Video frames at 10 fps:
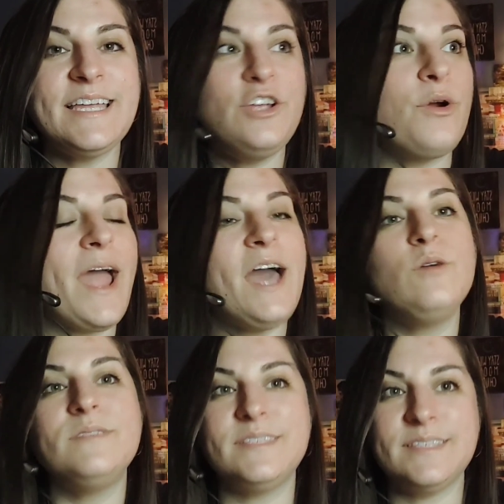your
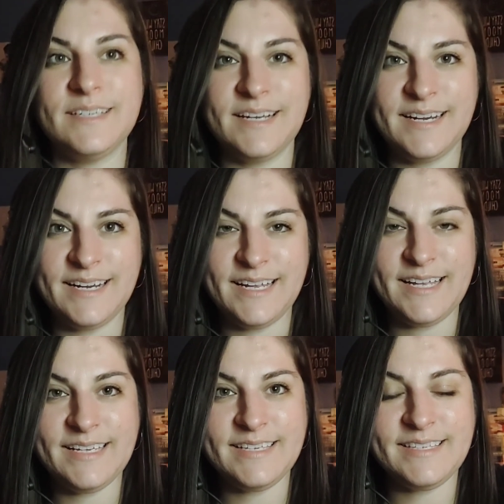house
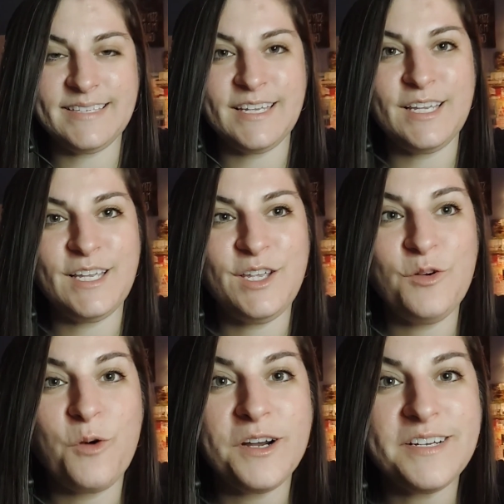is
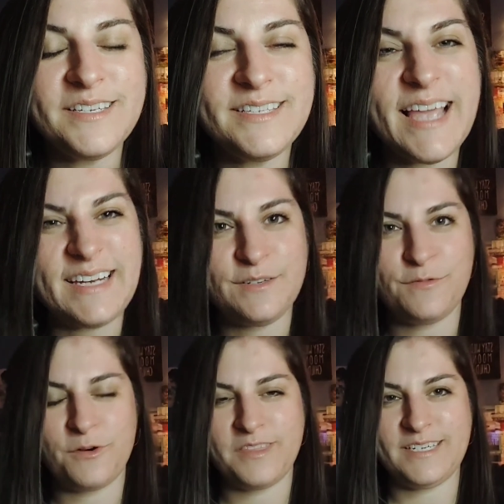your set
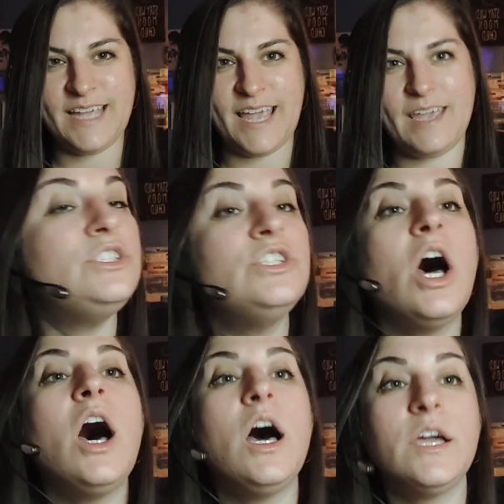for the day.
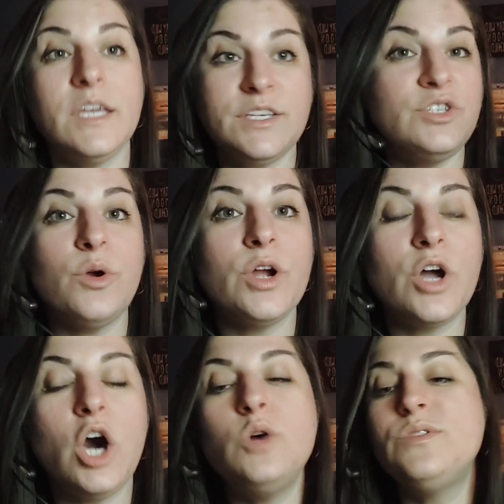Dog is your
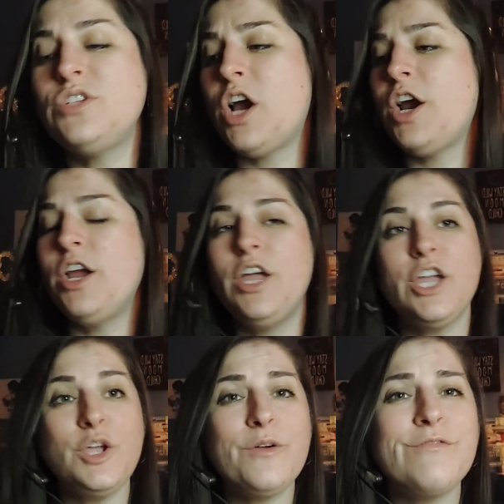co-star.
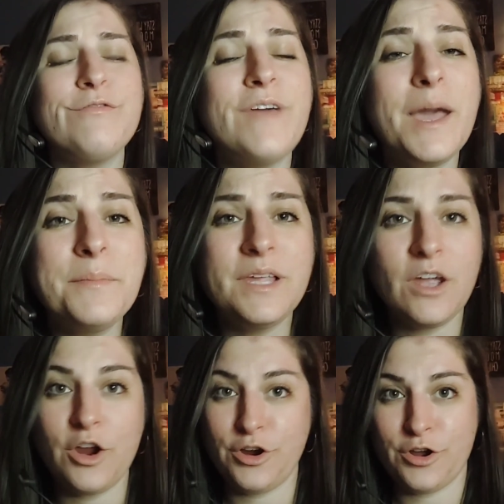Your family
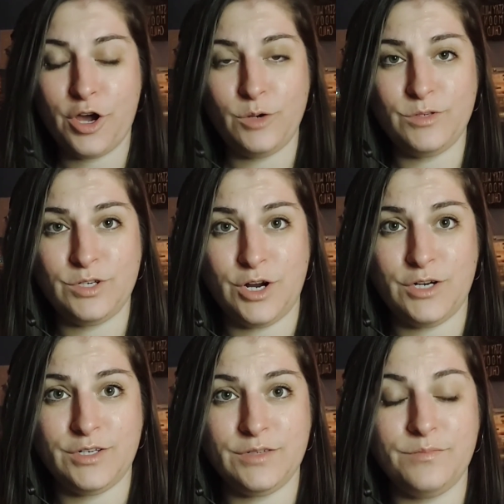are your
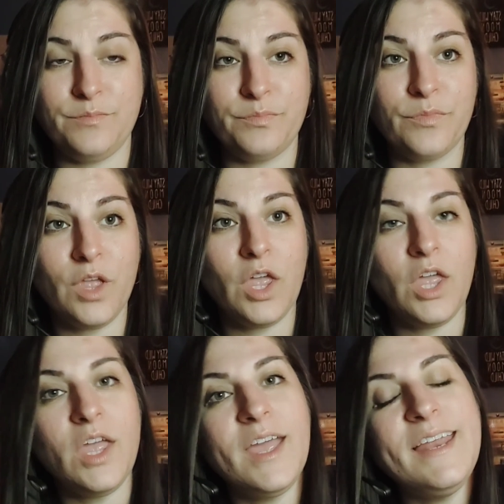co-stars.
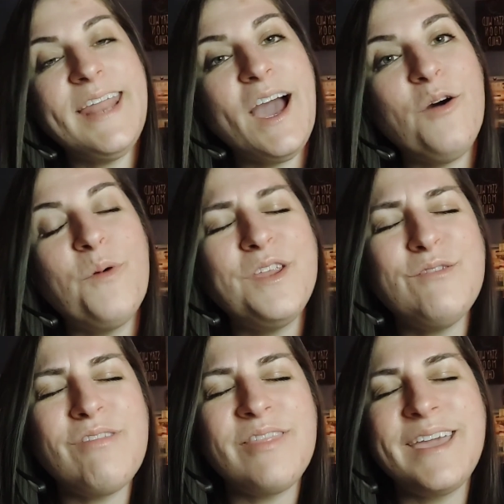Now, when you
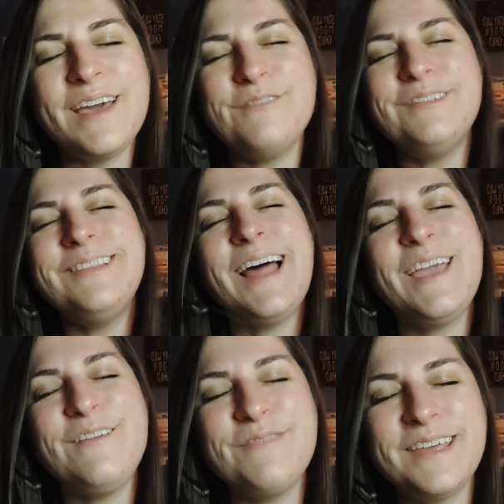think of
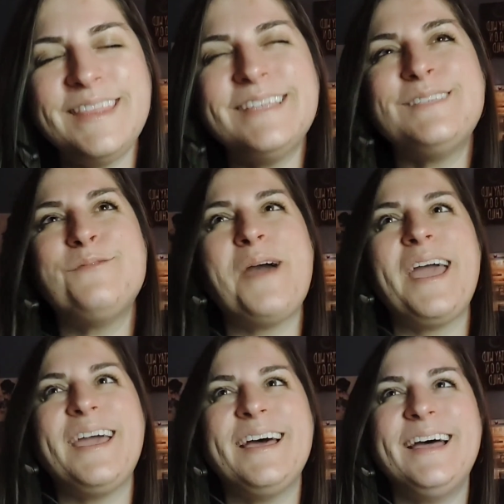life in this
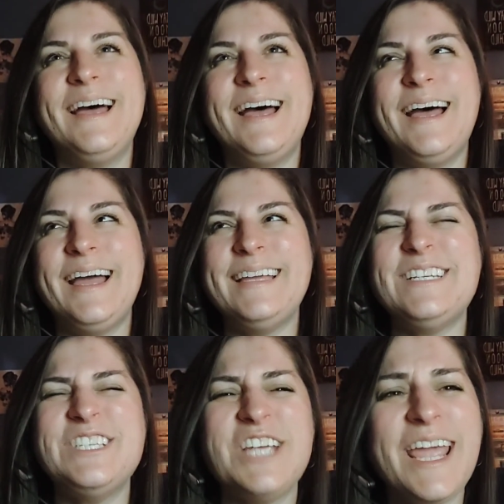way,
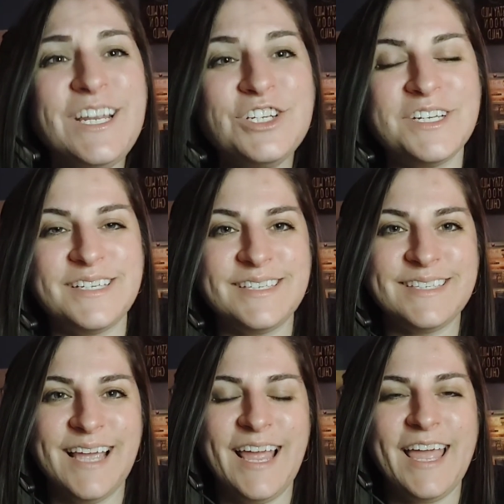it changes.
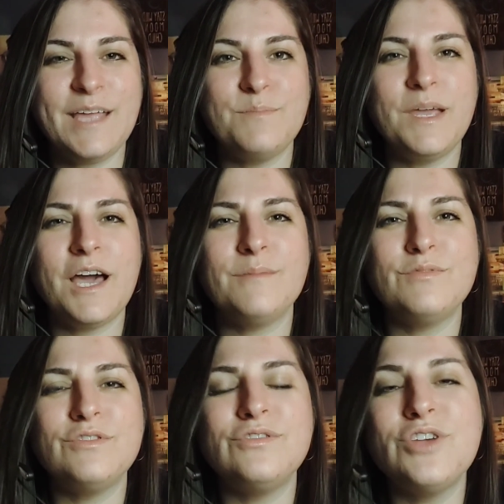It
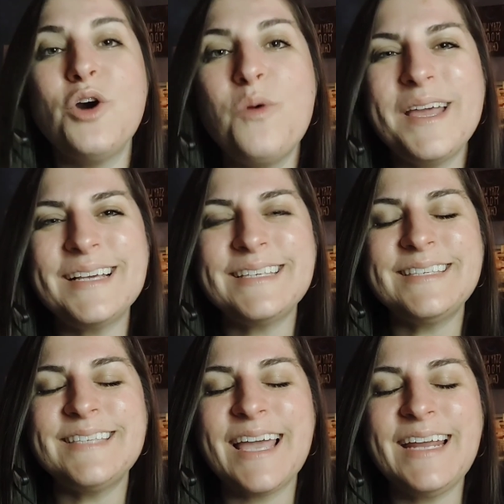becomes so
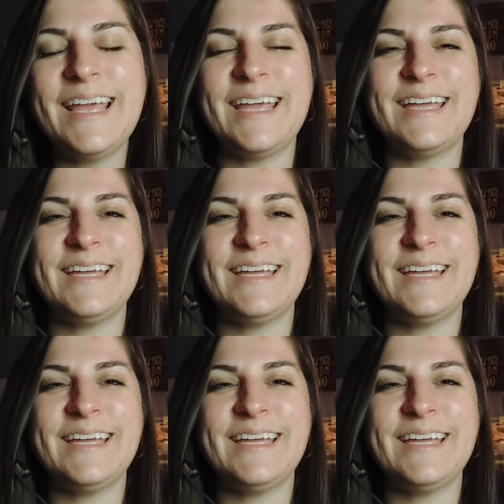exciting